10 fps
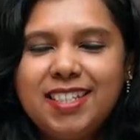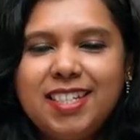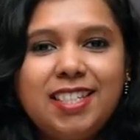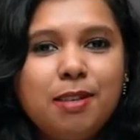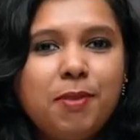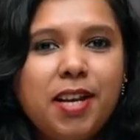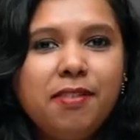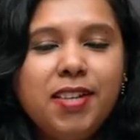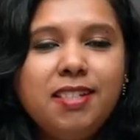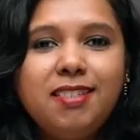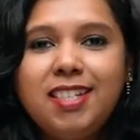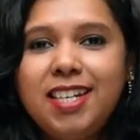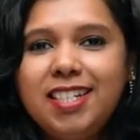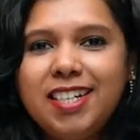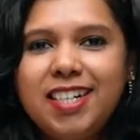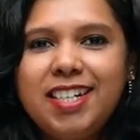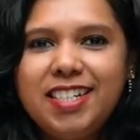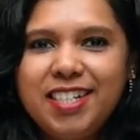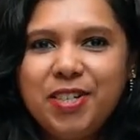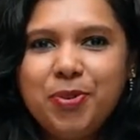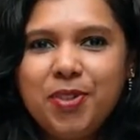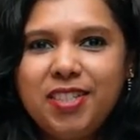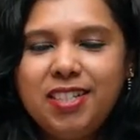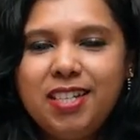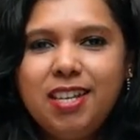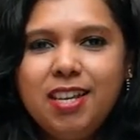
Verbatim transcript: is a private state-accredited university.